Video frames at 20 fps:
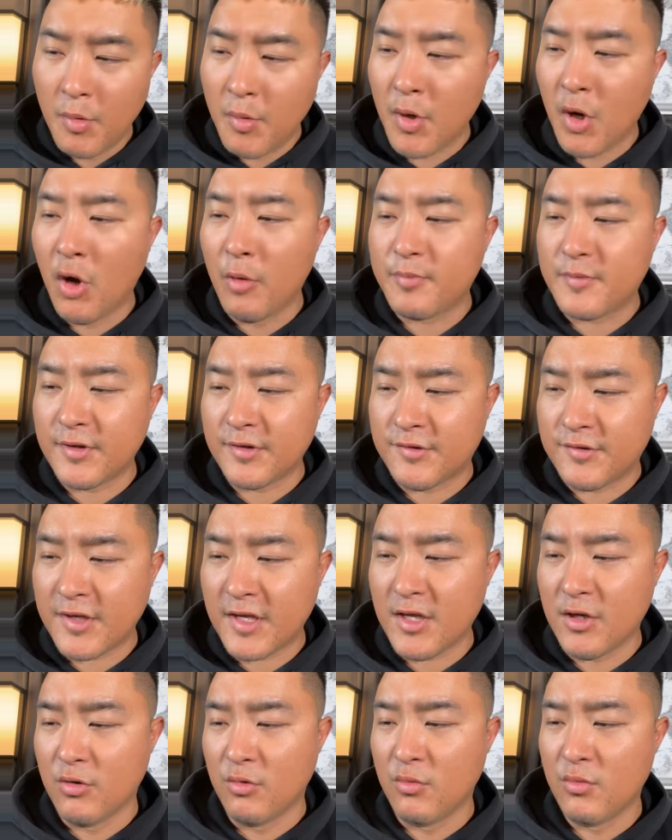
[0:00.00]
but we hope to
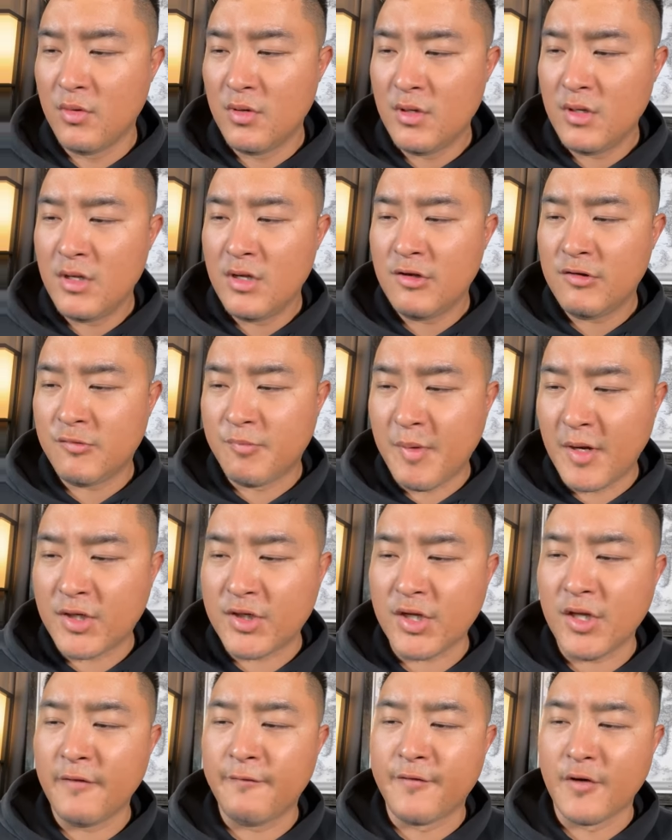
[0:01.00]
see you,
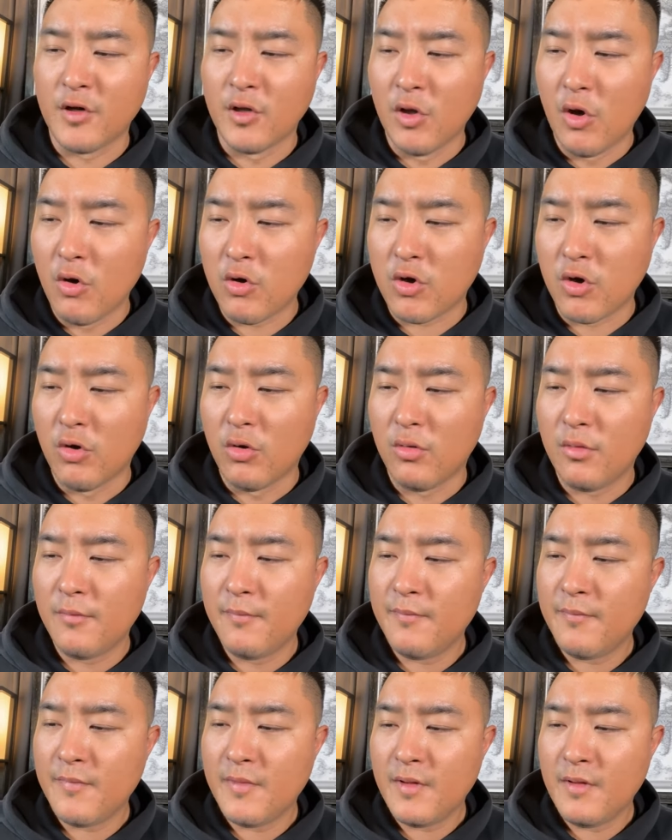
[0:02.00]
especially if you're local.
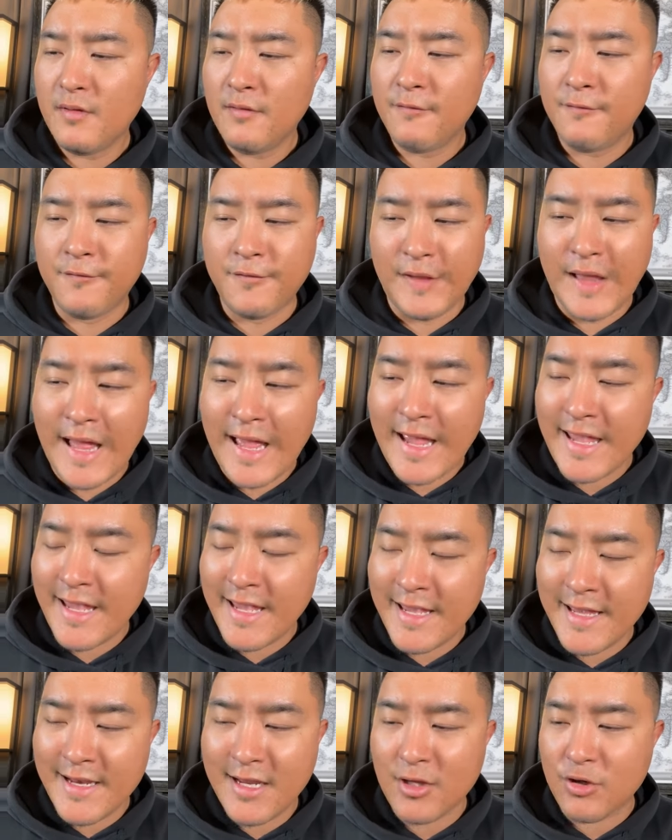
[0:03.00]
Fly
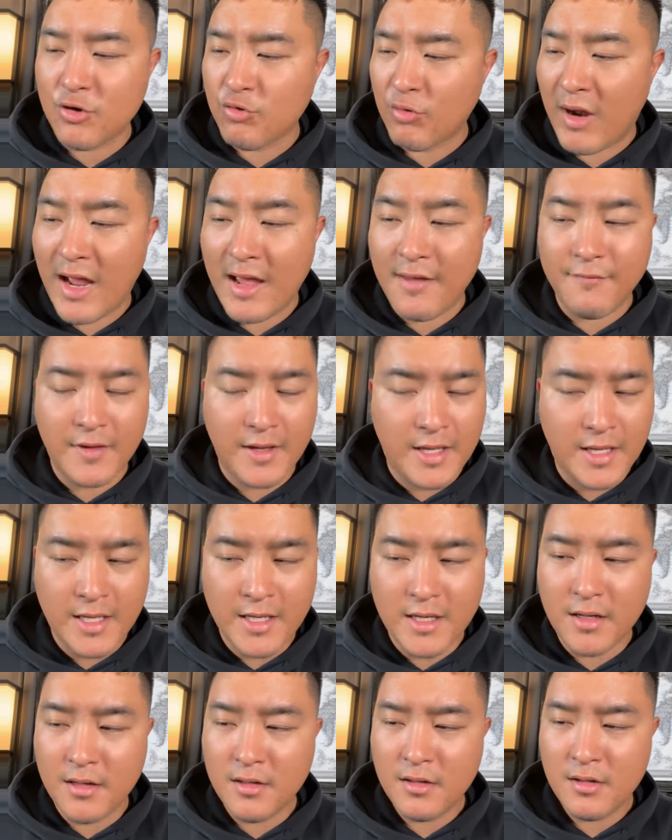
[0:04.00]
in, drive
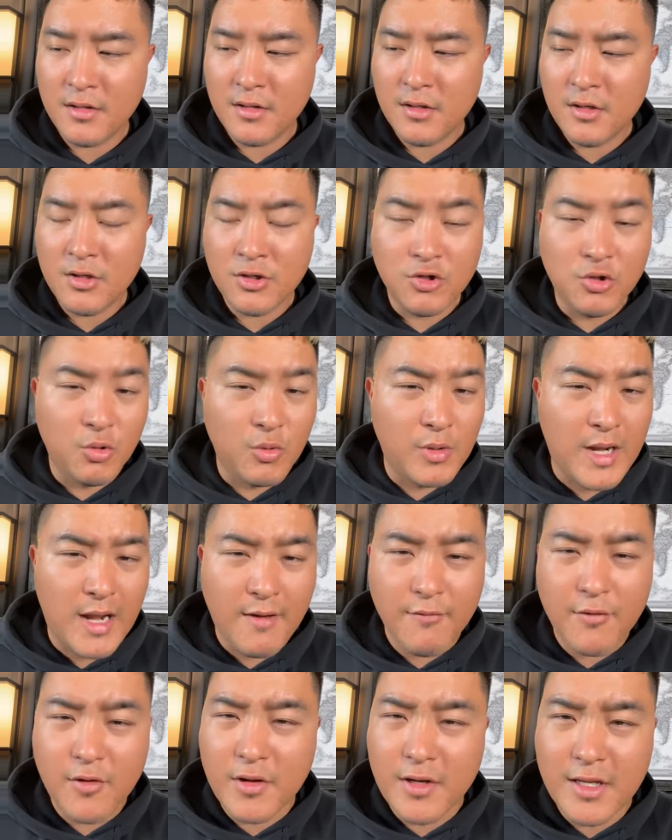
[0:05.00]
in, do
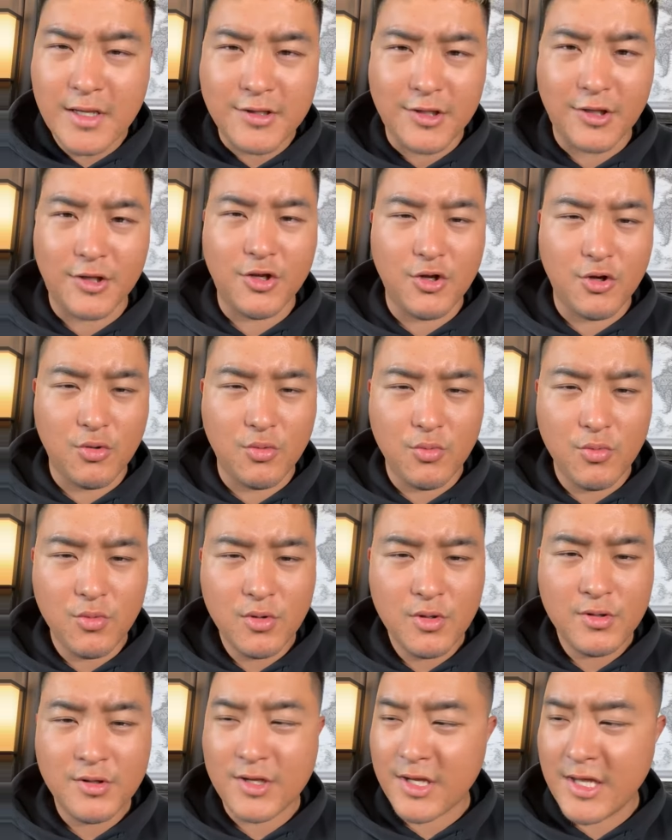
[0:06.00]
whatever you need to do
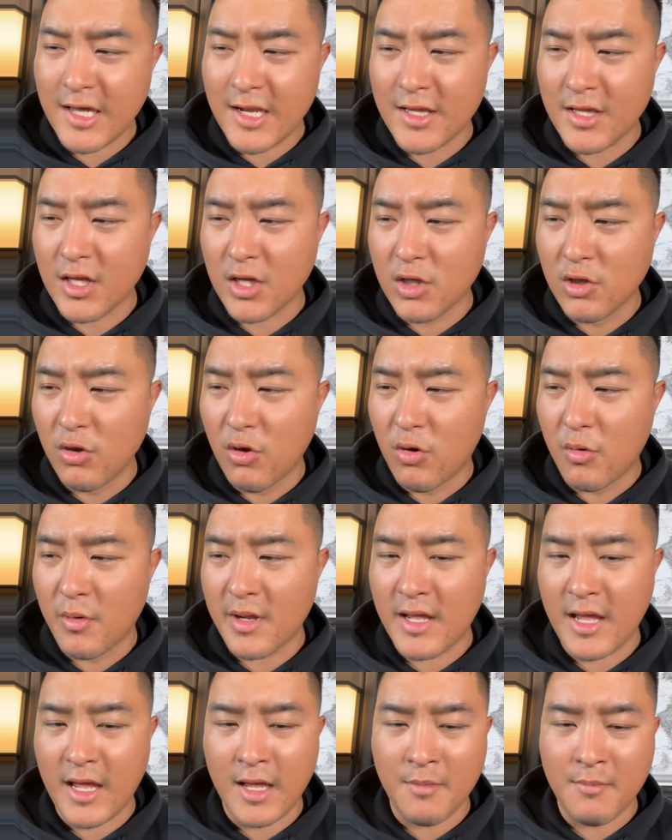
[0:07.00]
to get into
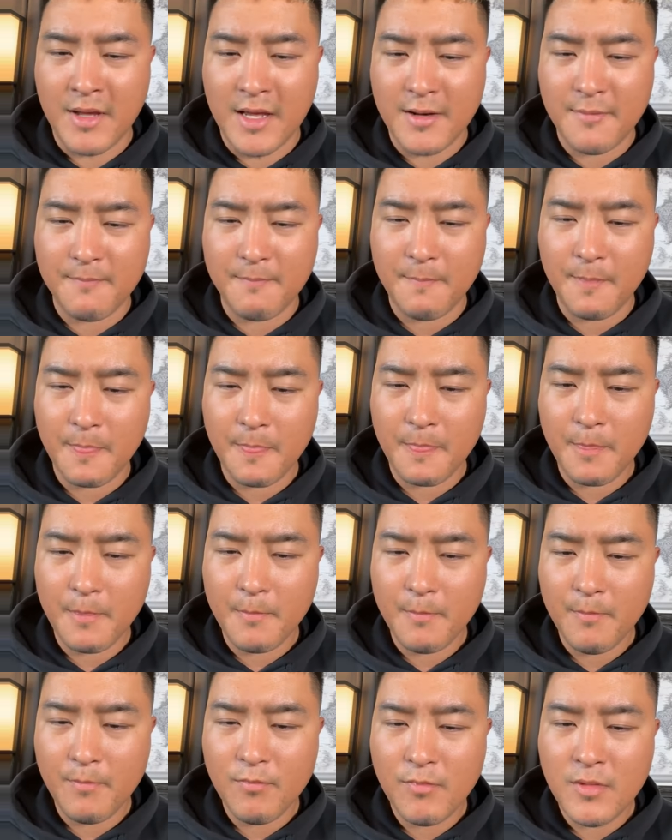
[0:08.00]
glory. Amen.
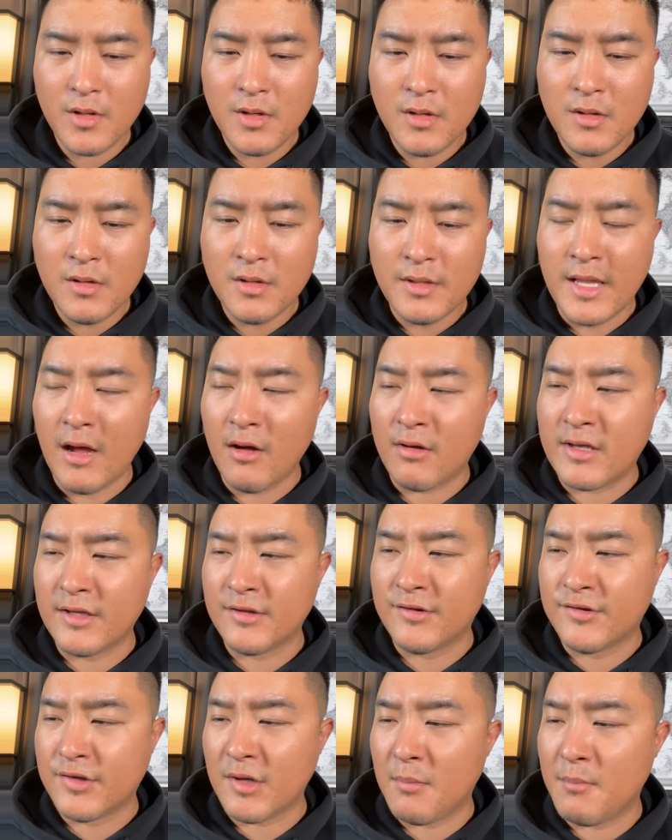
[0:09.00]
Now,
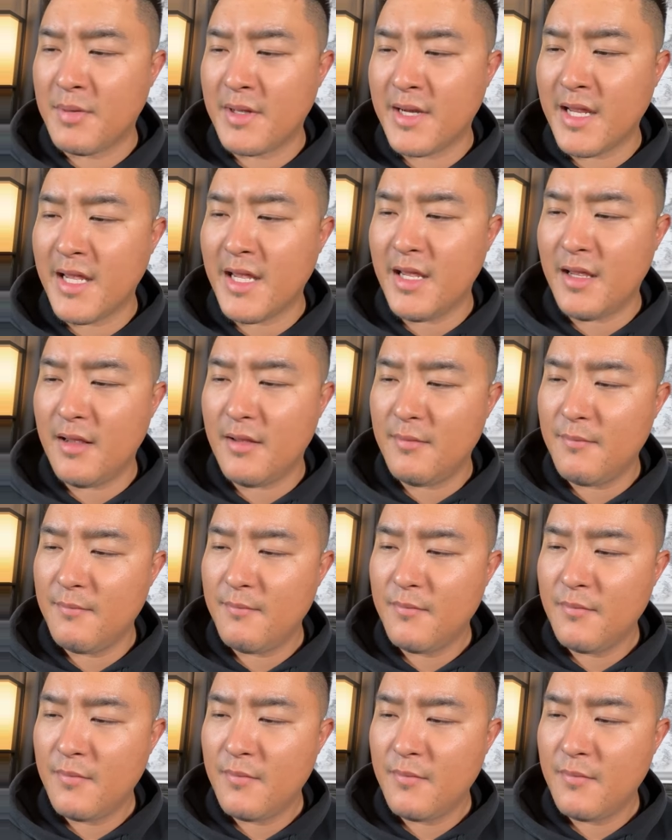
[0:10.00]
can somebody